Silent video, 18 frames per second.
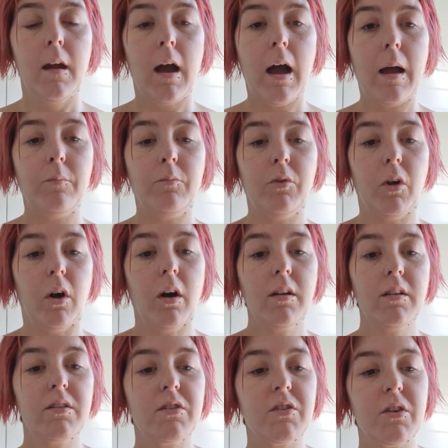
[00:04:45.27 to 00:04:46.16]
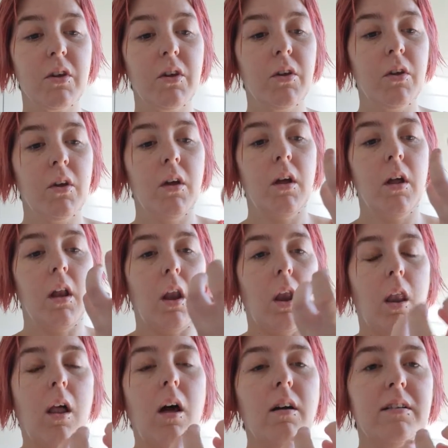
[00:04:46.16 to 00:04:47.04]
I'm not
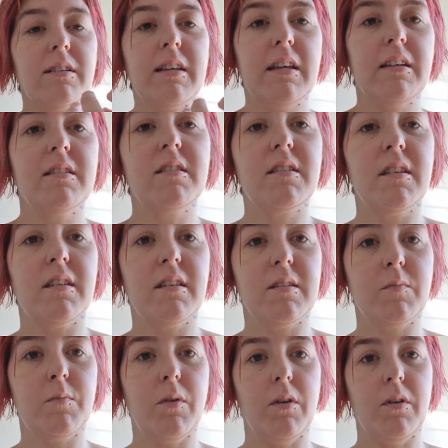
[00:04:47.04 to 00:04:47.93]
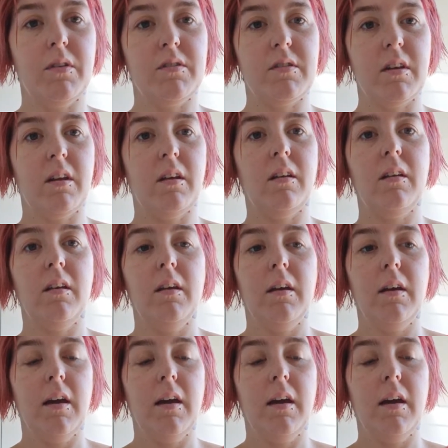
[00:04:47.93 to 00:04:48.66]
locked into this person.